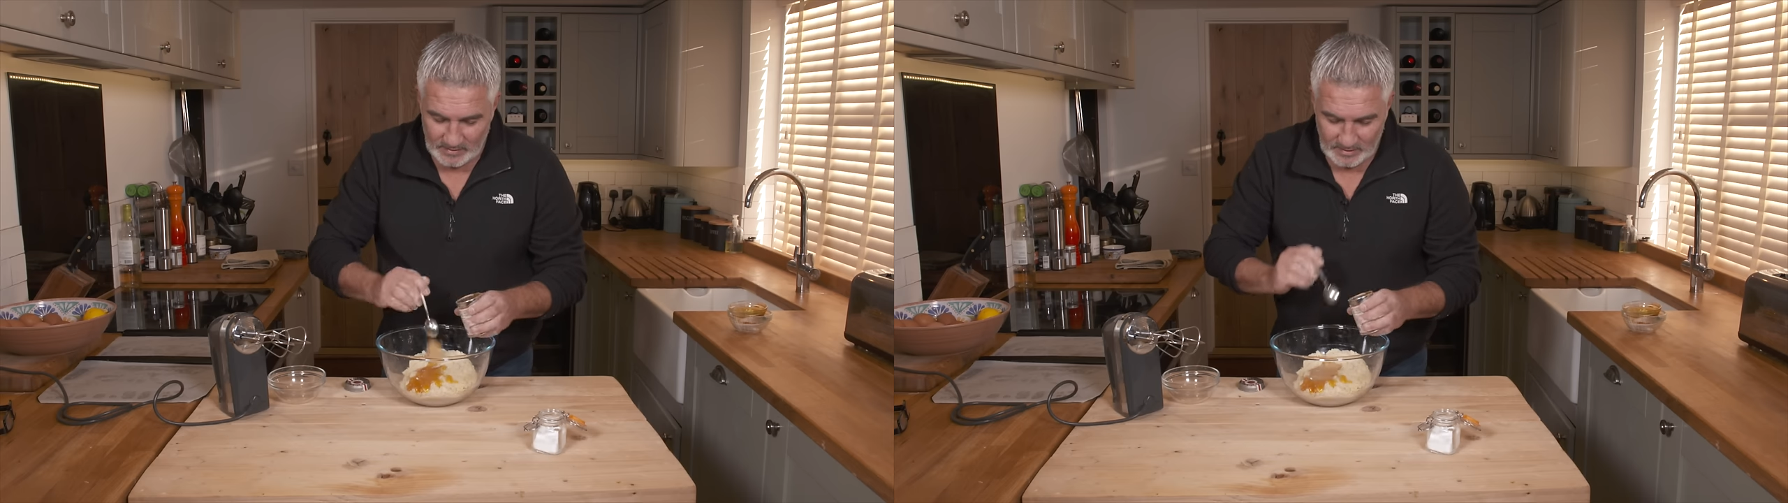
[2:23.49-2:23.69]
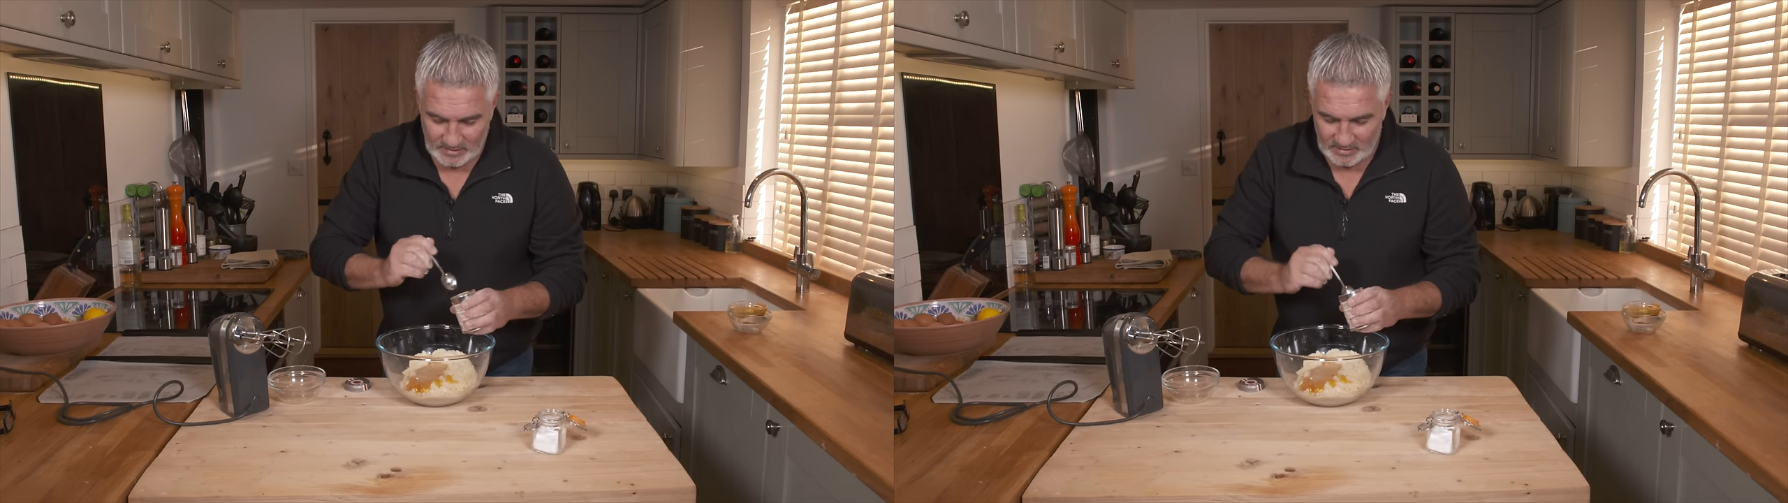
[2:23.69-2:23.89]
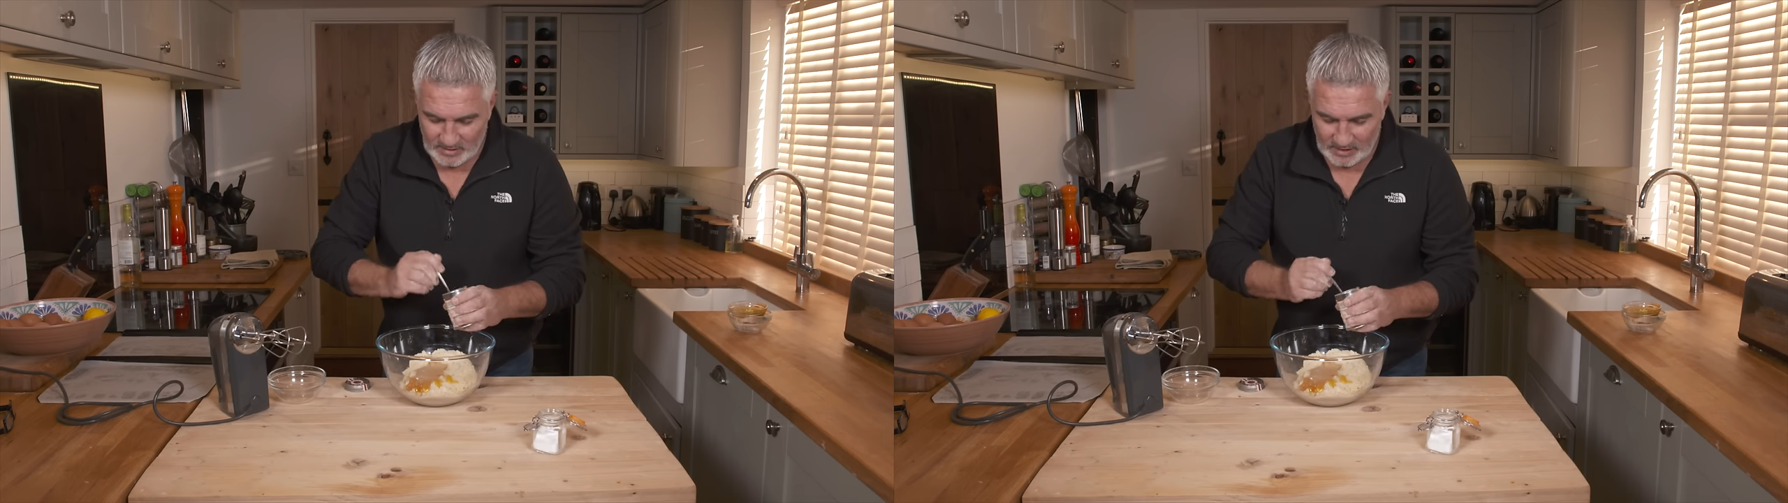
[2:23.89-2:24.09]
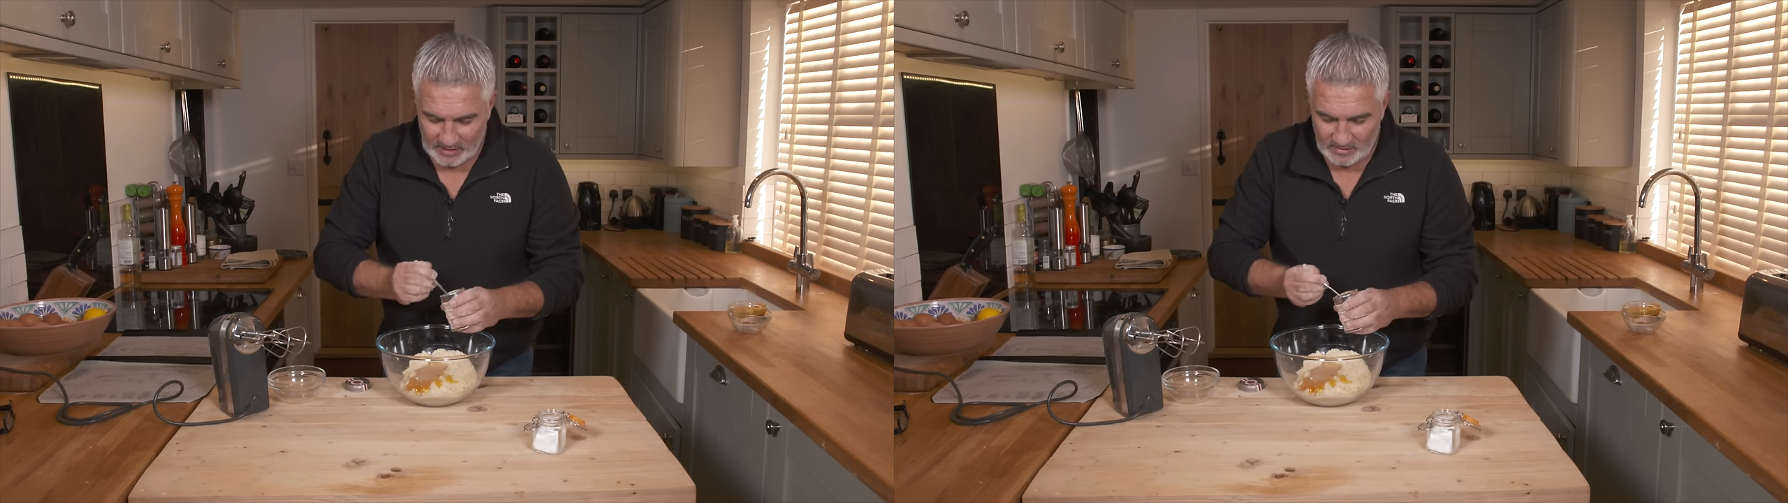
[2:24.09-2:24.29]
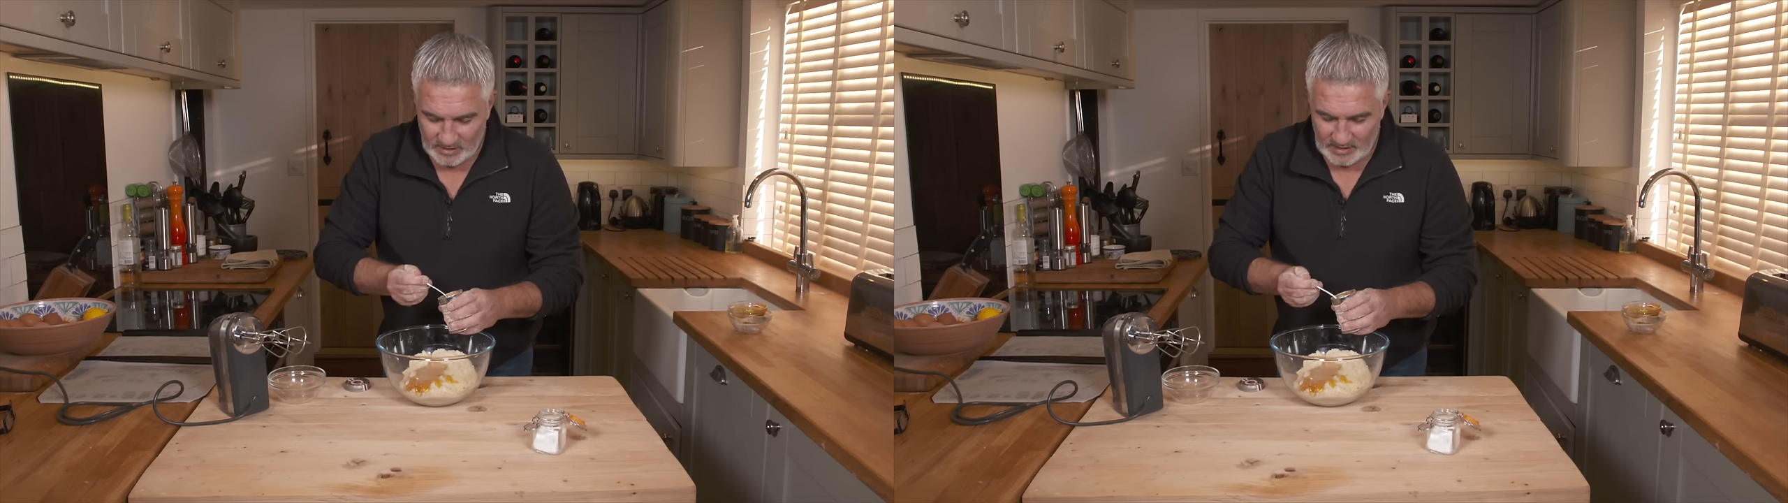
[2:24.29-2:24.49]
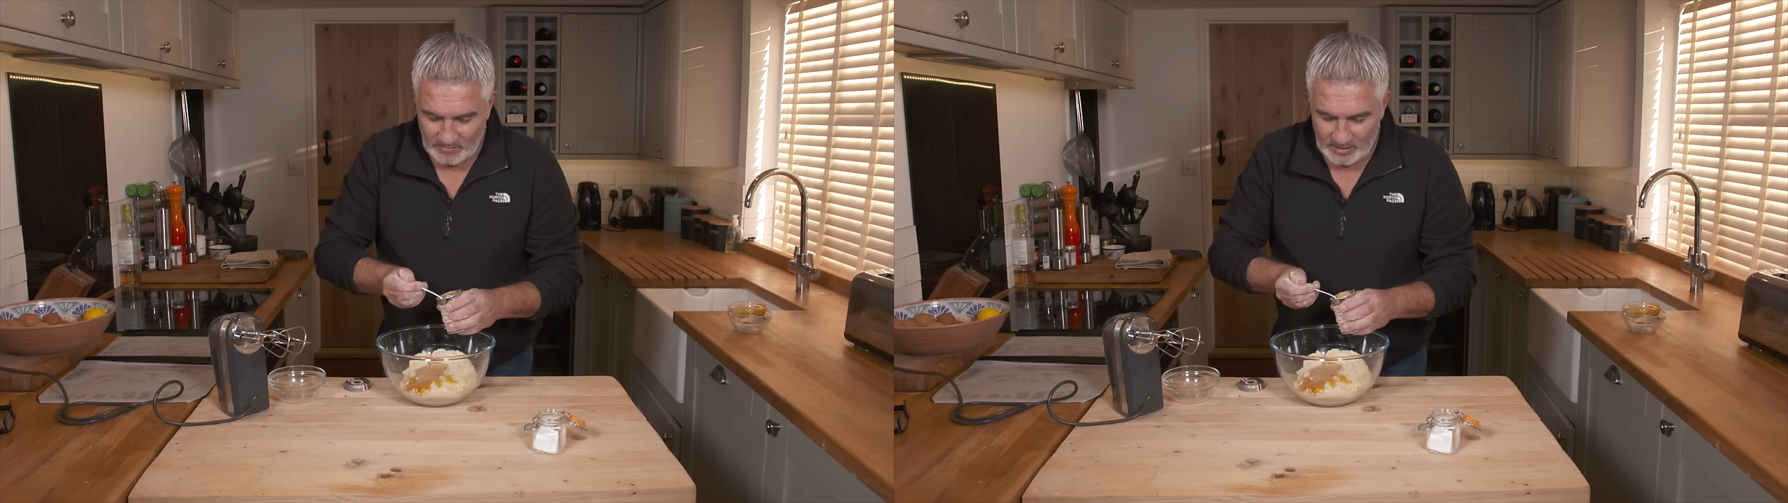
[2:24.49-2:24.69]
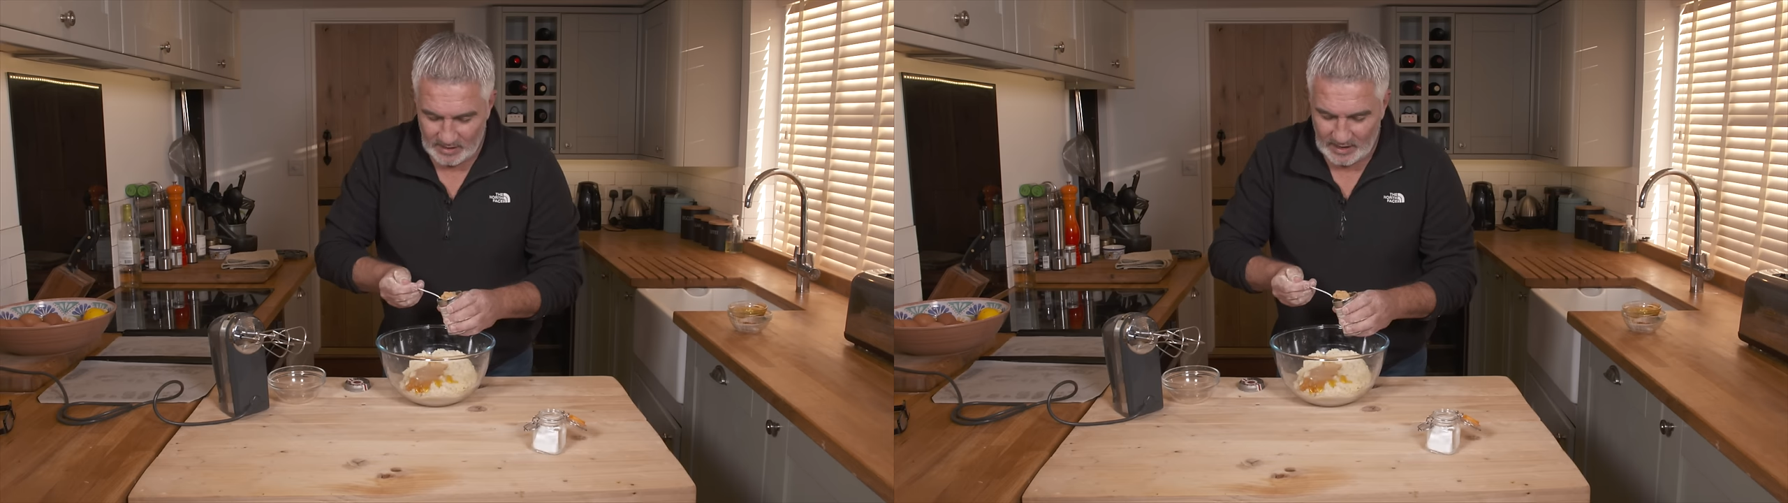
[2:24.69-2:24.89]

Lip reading: This is the thing that's going to give you the